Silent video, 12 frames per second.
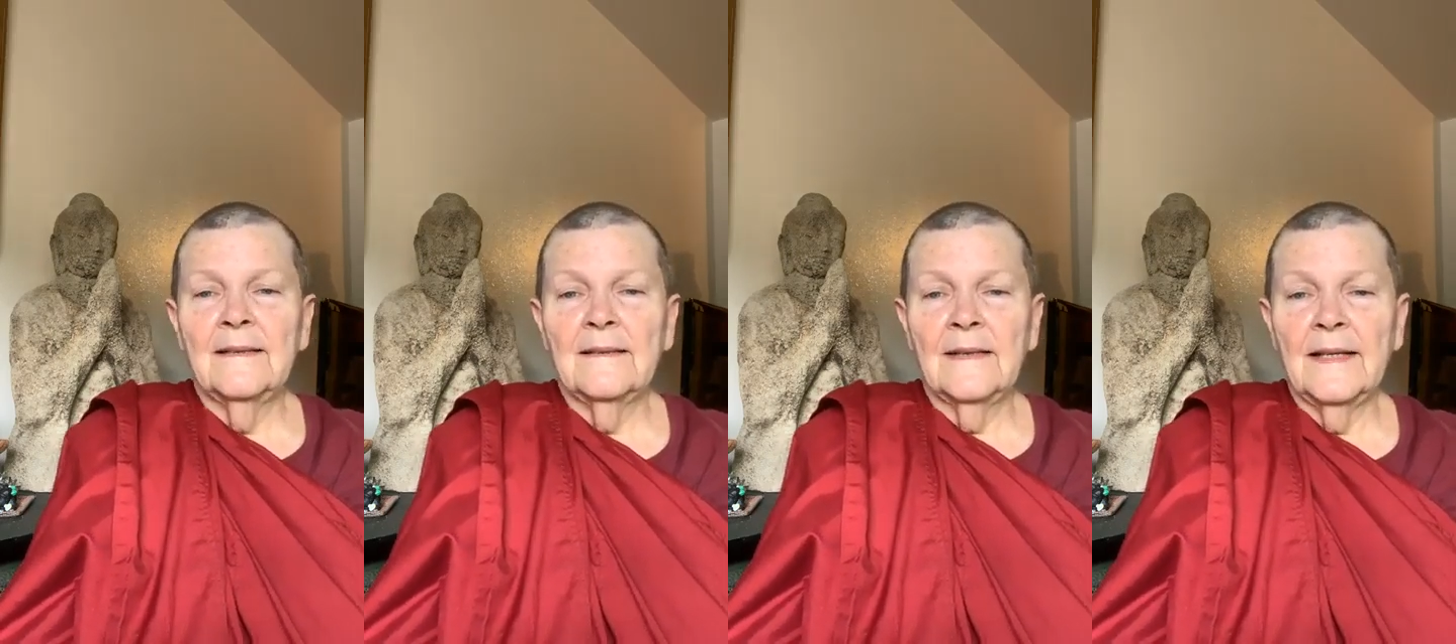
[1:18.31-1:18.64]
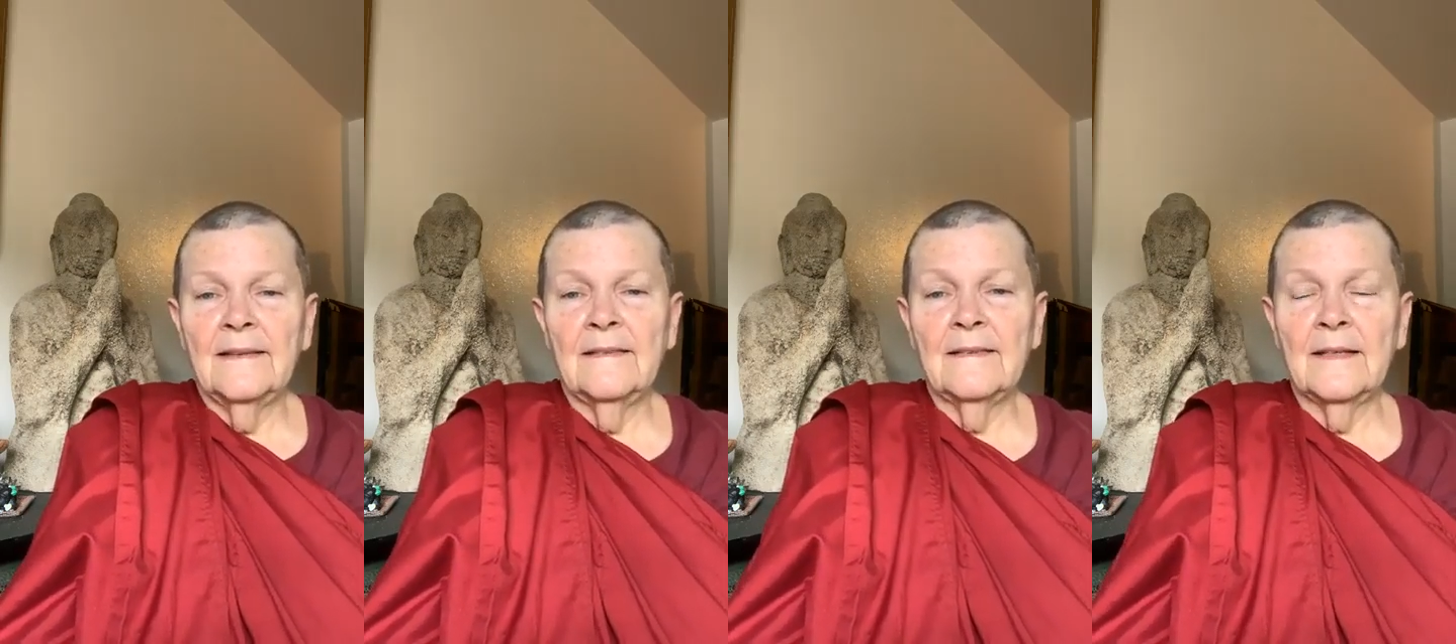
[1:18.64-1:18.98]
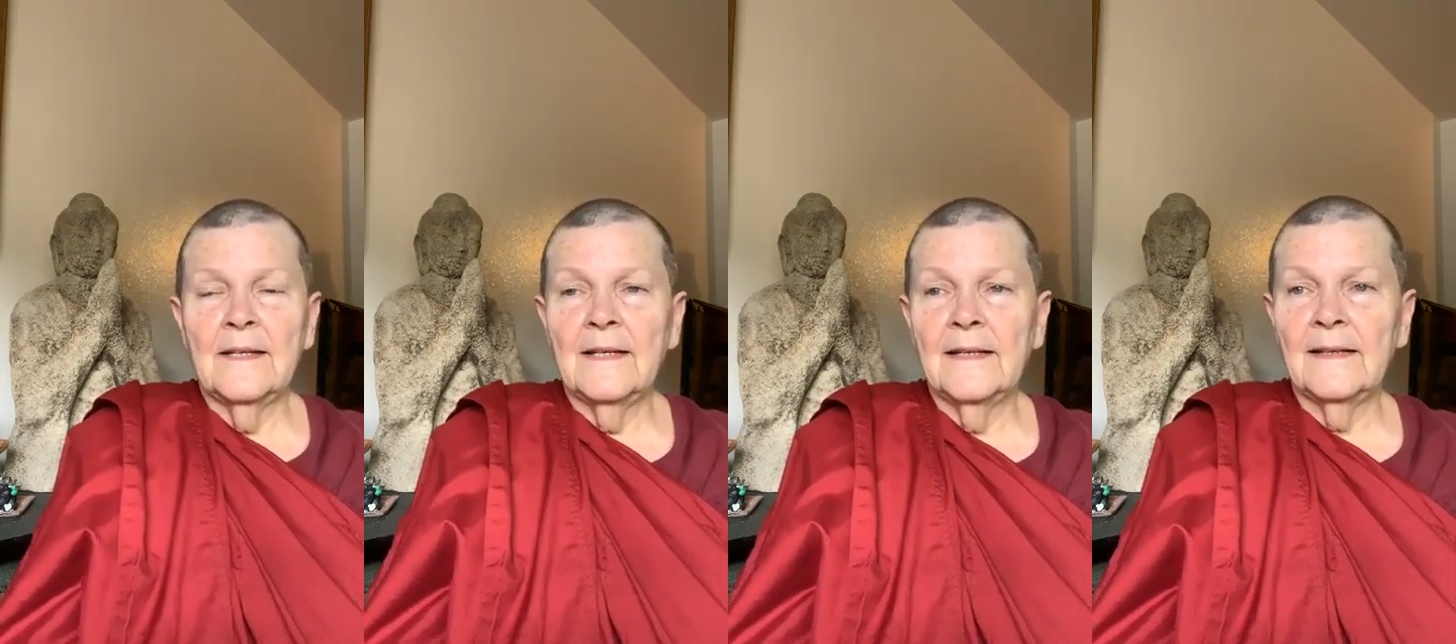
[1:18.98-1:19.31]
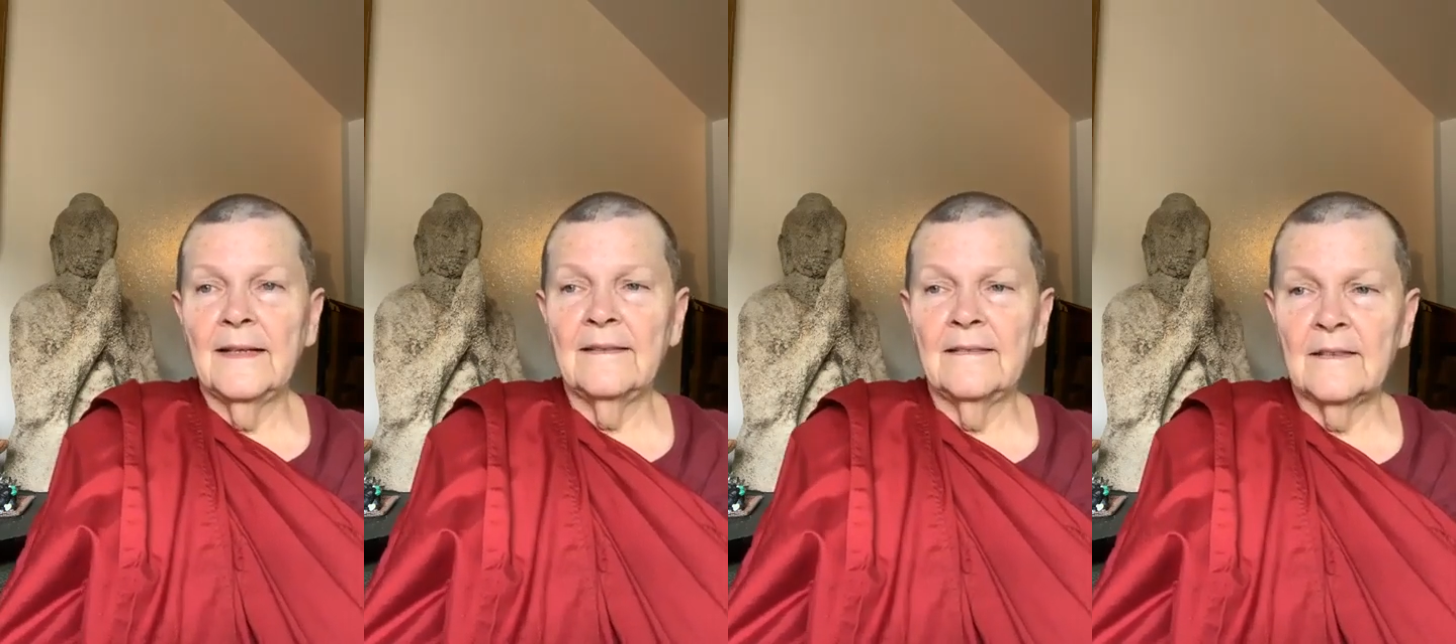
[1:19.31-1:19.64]
So let's
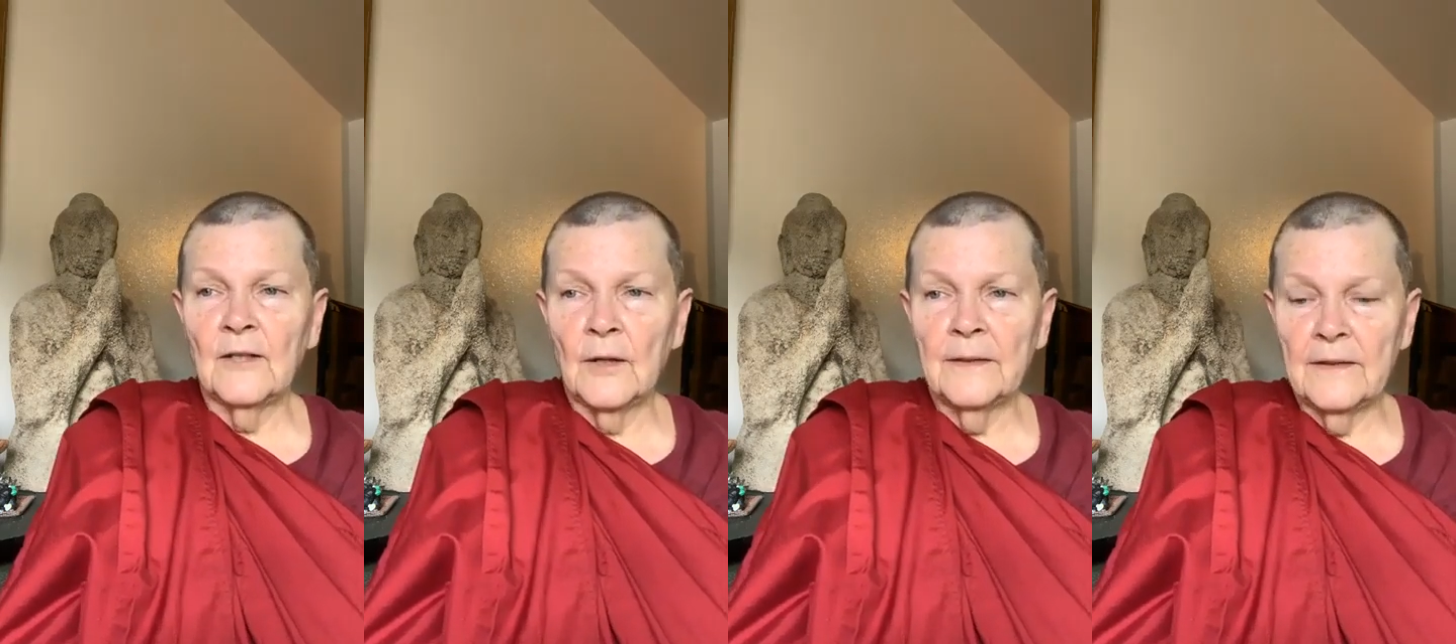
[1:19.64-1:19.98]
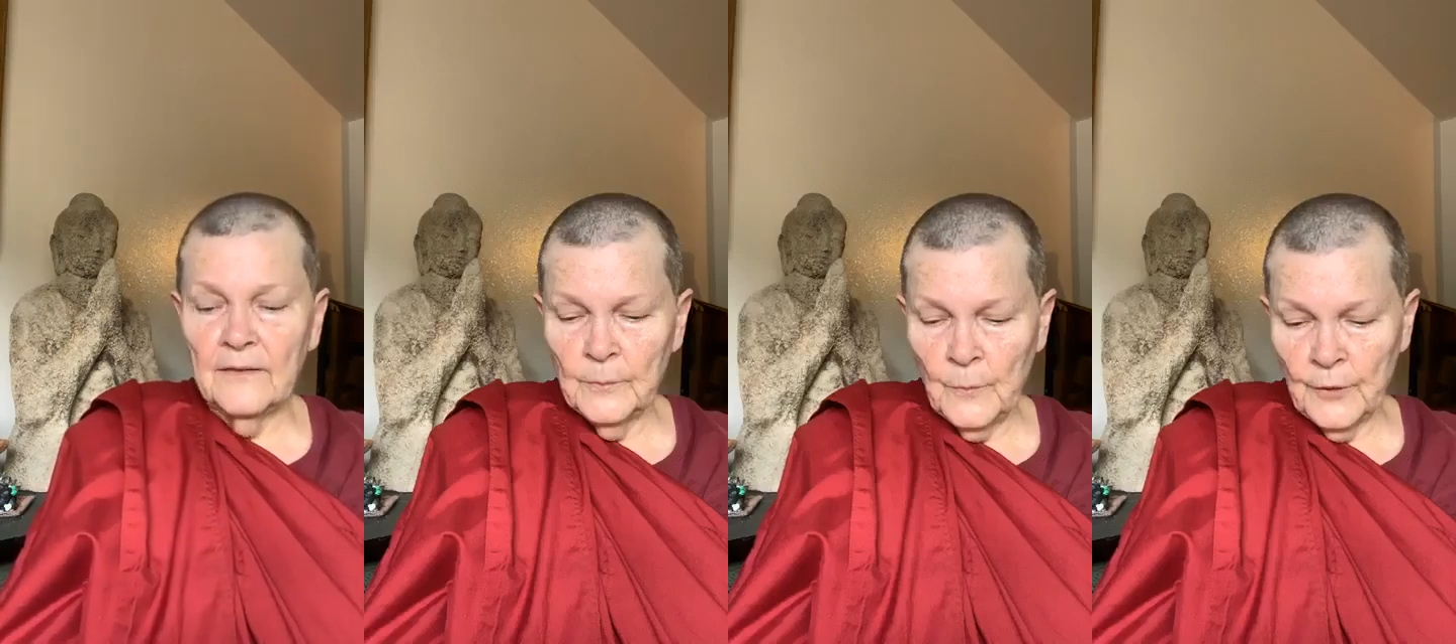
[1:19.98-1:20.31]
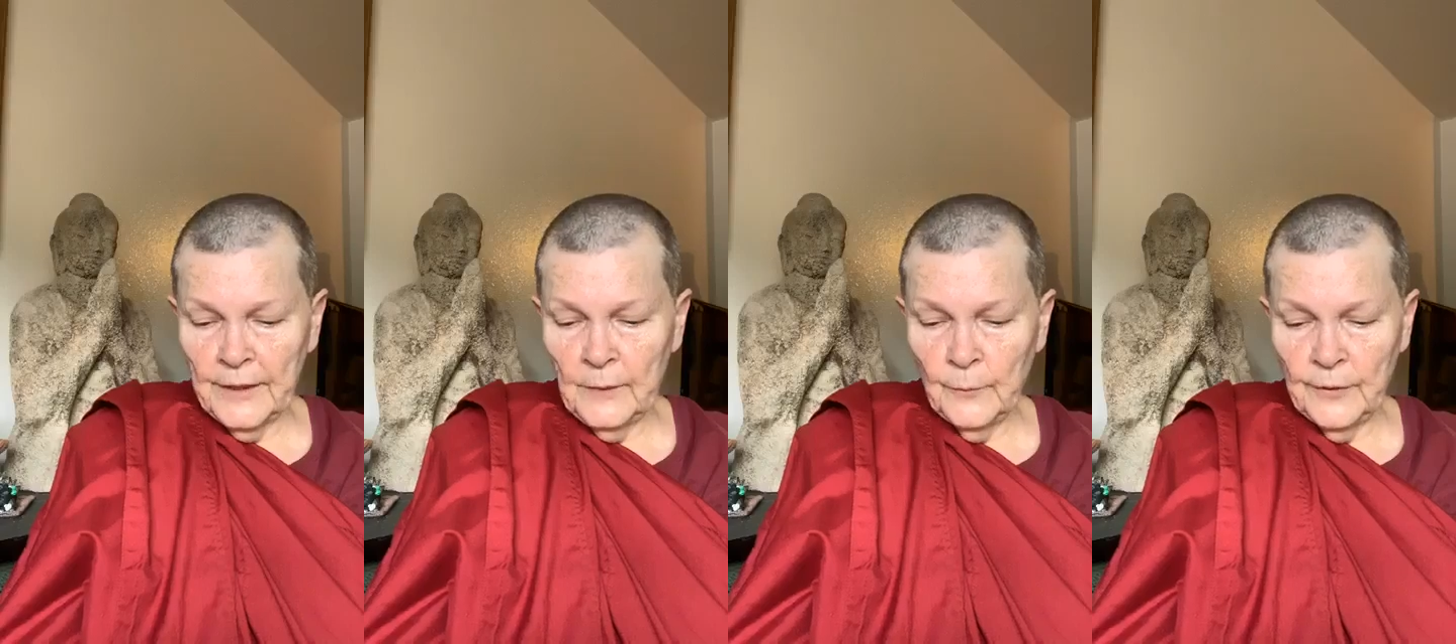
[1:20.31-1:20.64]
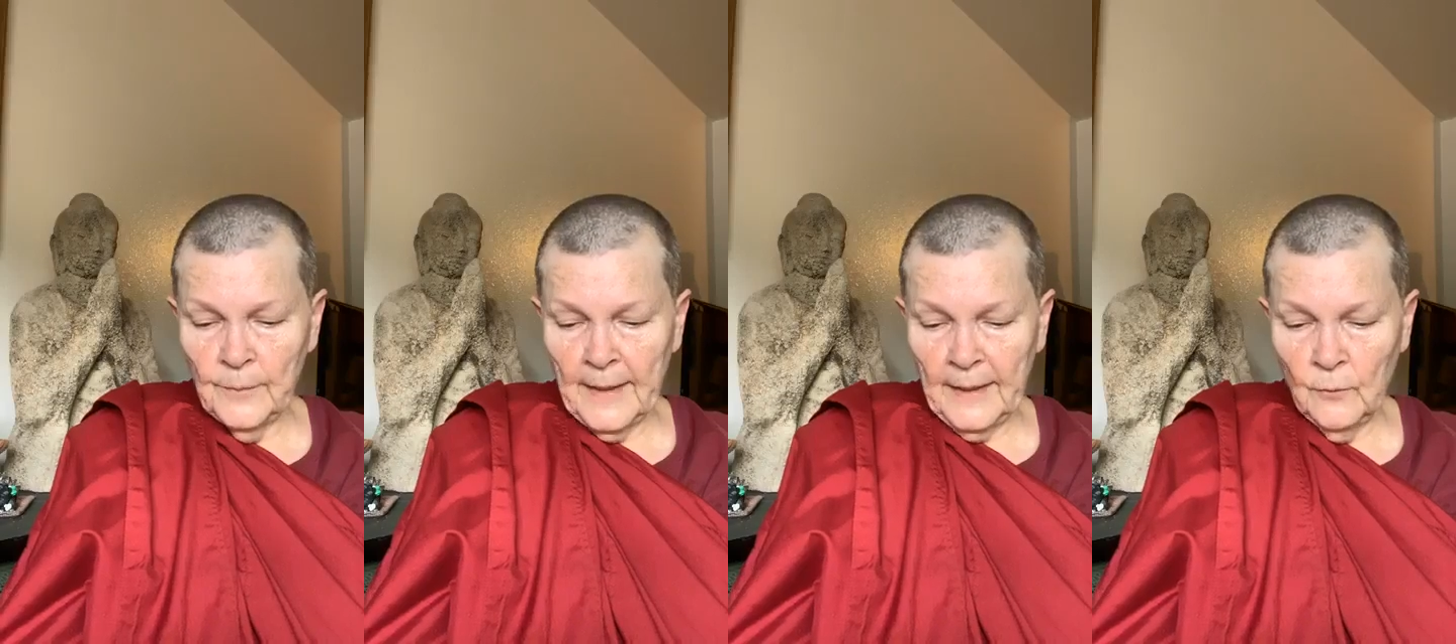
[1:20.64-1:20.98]
start this morning
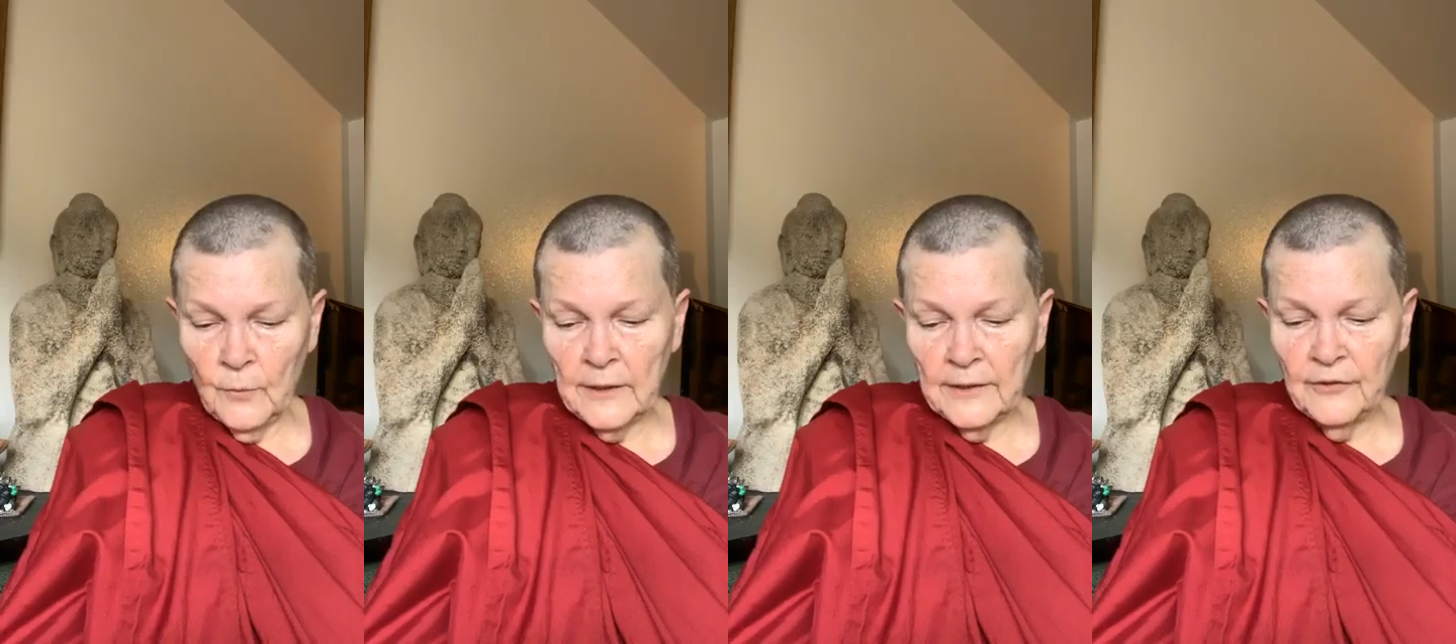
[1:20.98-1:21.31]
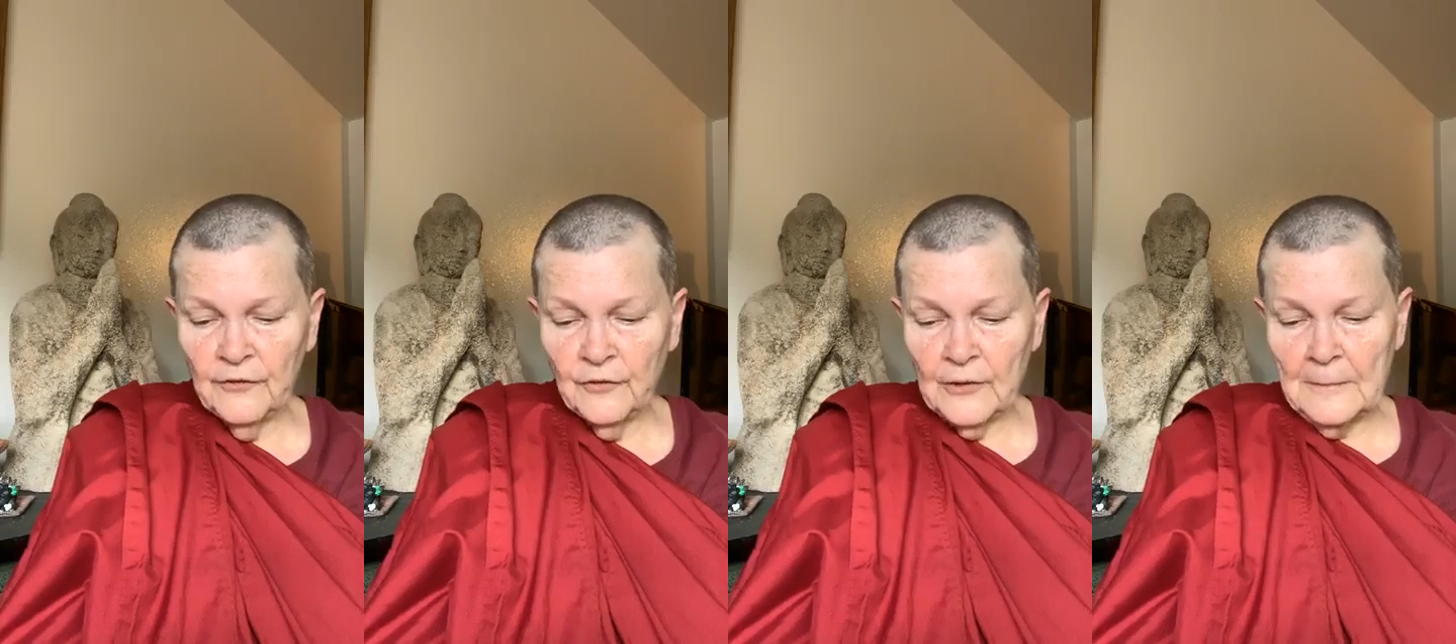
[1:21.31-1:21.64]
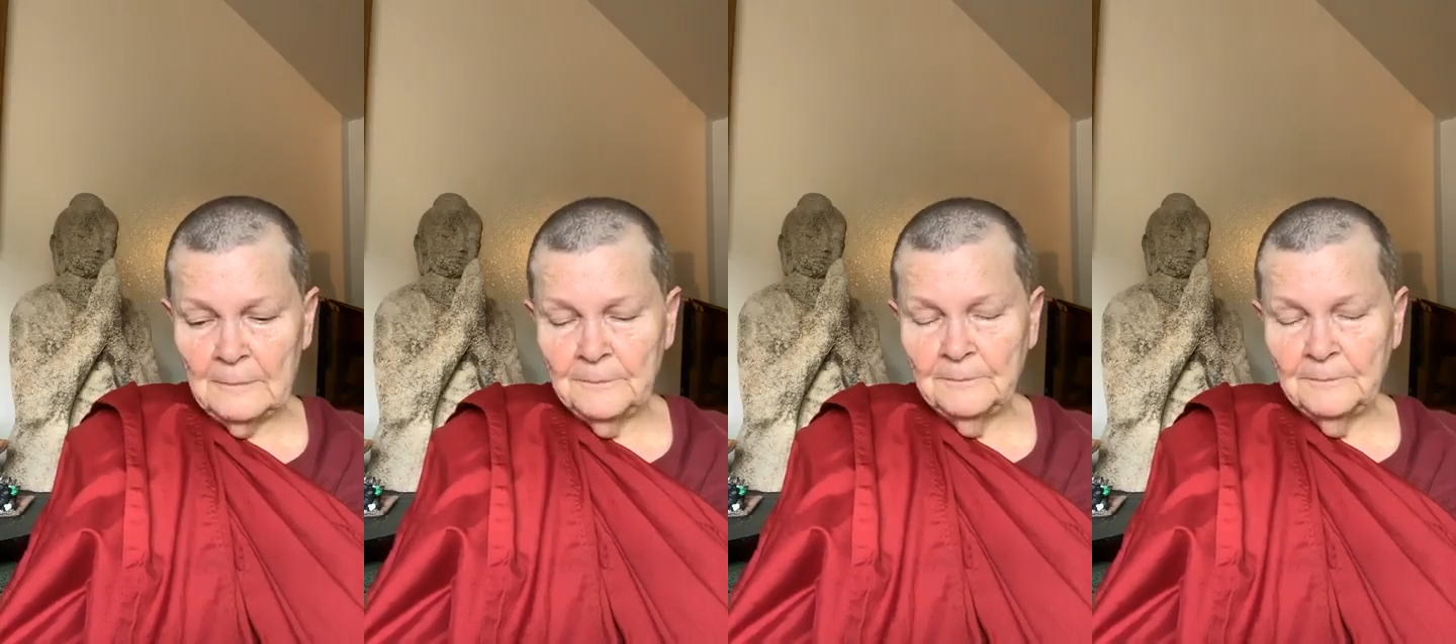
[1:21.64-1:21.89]
with my wish,